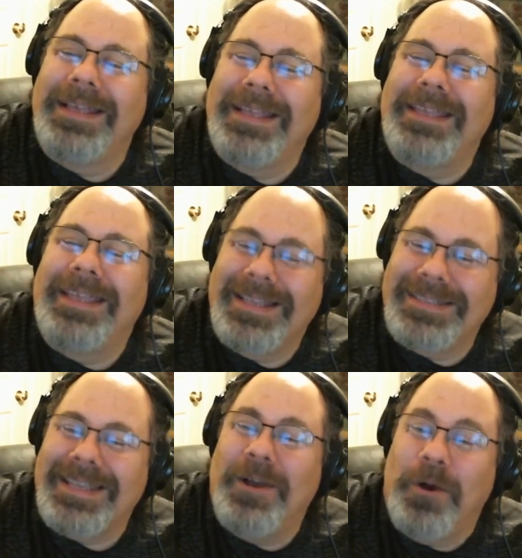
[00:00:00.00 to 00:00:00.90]

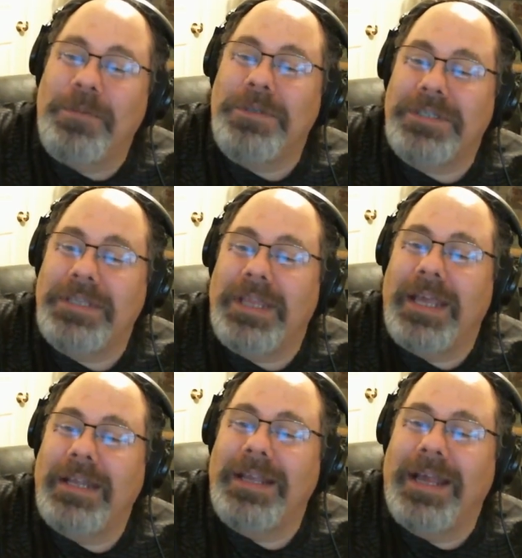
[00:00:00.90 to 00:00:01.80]
Yes, I hope you see
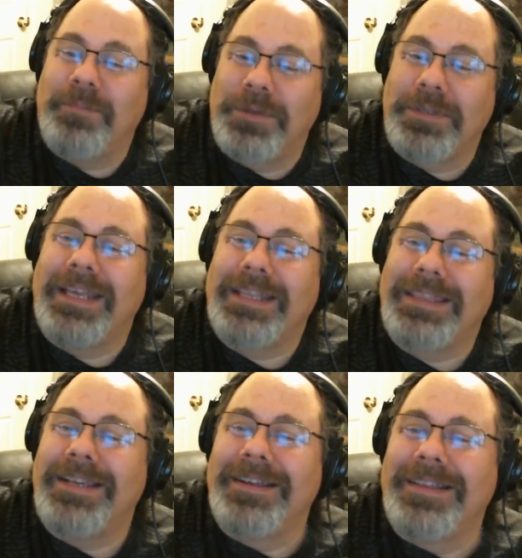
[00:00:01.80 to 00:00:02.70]
that. I put that
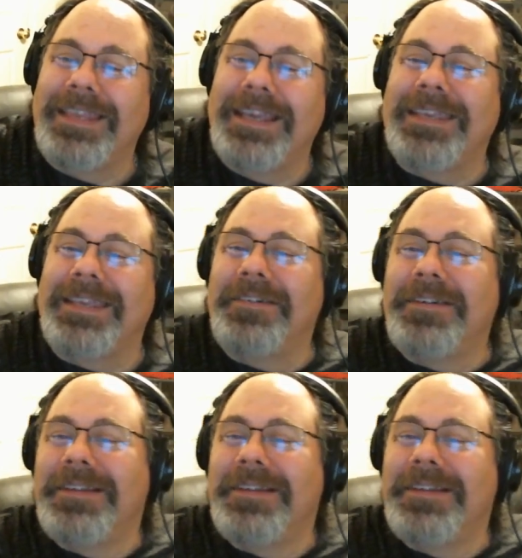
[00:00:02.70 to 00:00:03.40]
there. Thank you.